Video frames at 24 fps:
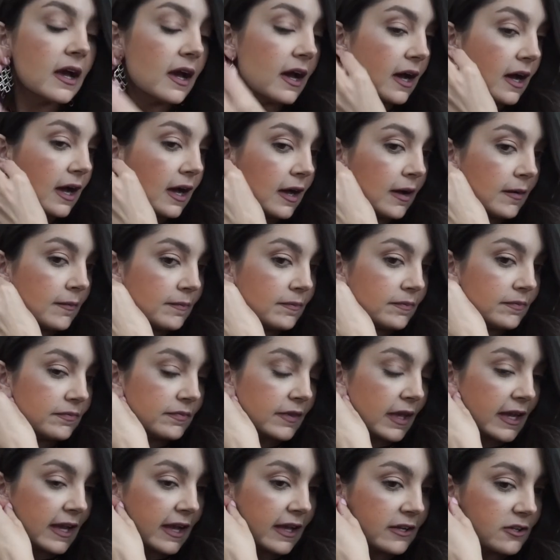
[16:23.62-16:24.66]

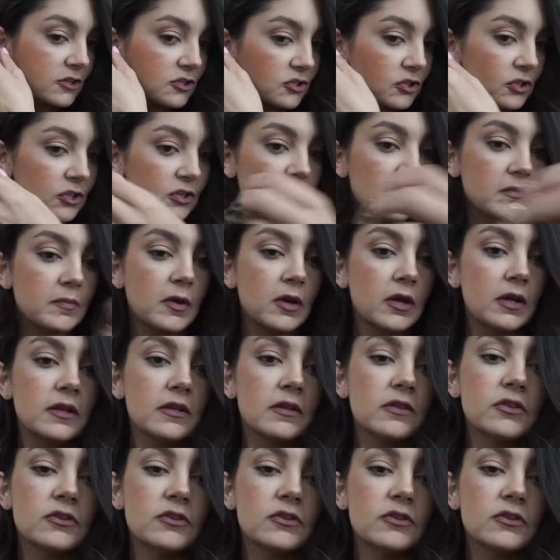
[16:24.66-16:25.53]
Um, I gotta show you them on.